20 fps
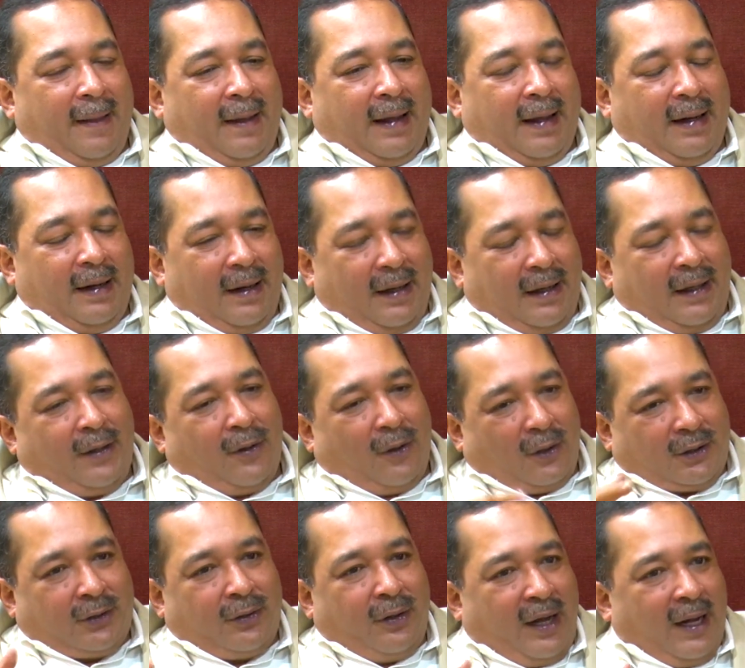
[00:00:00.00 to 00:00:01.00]
And then it
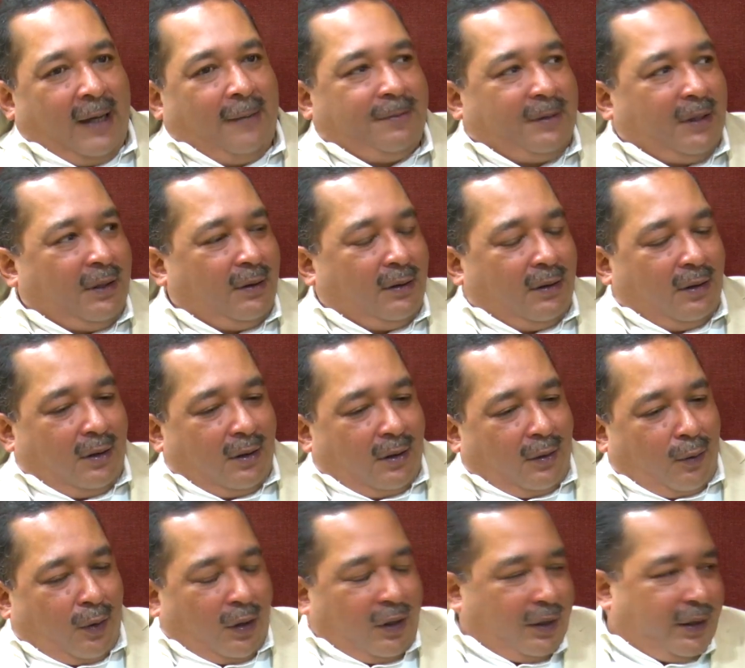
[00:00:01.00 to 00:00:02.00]
also helps in
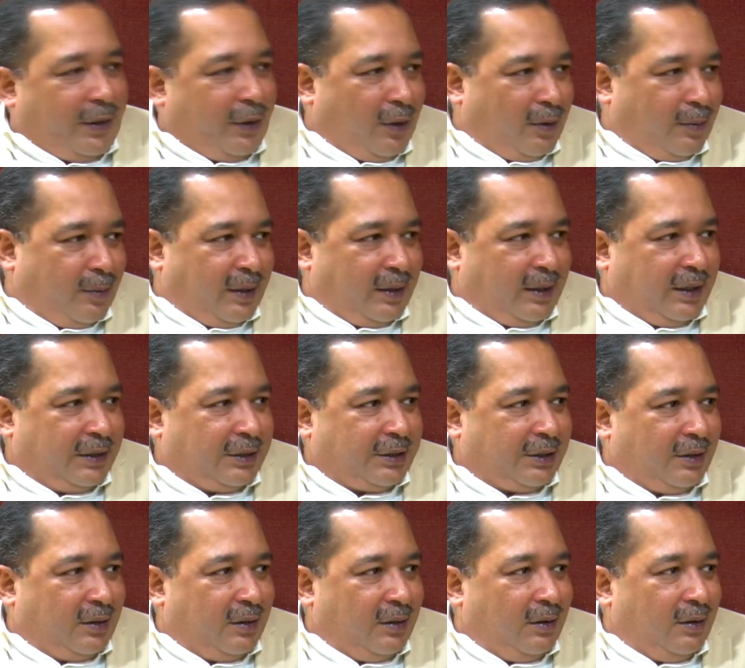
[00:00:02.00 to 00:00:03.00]
quality
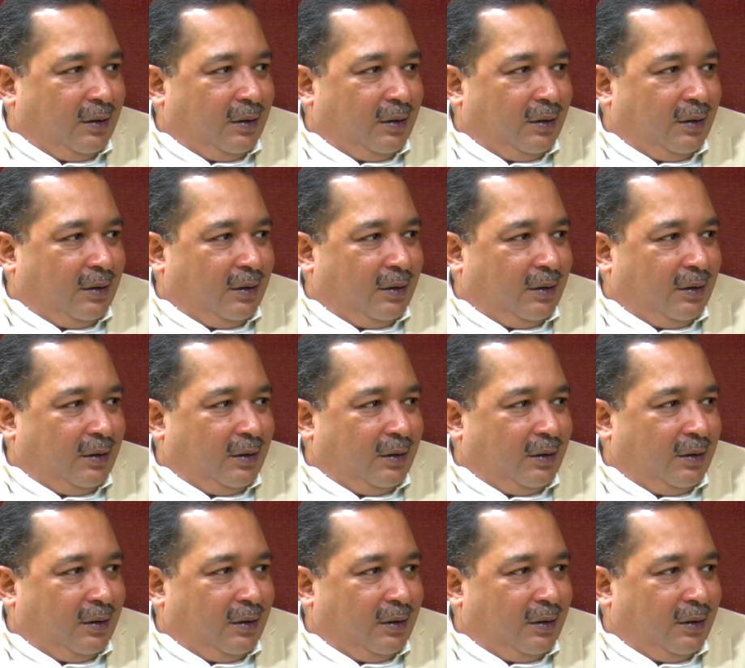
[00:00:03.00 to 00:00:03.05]
augmentation.